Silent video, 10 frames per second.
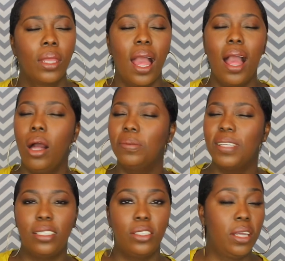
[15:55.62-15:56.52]
I hope
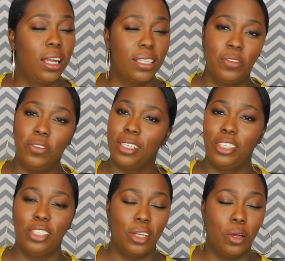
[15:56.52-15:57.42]
this is just for the
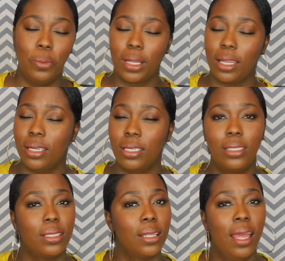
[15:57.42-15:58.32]
show,
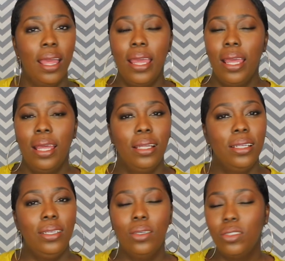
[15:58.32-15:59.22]
because
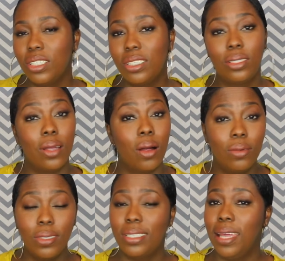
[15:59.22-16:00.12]
you just
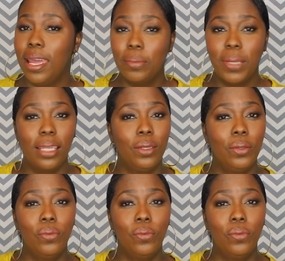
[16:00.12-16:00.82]
don't seem like you